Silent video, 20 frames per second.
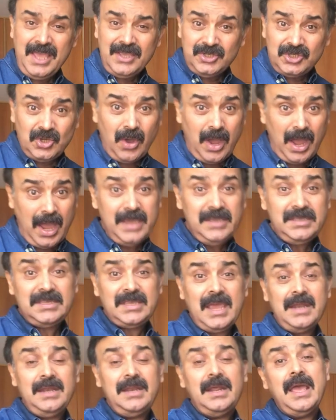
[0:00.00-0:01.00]
So I
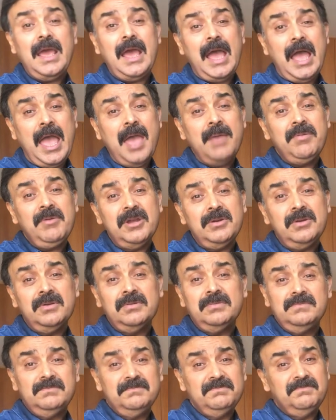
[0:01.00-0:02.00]
said, I'm going
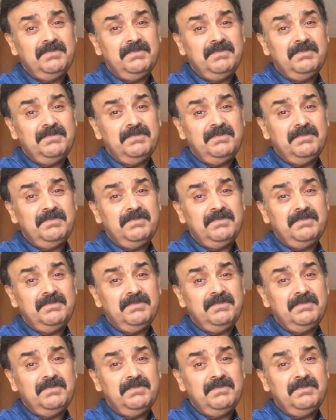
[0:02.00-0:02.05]
to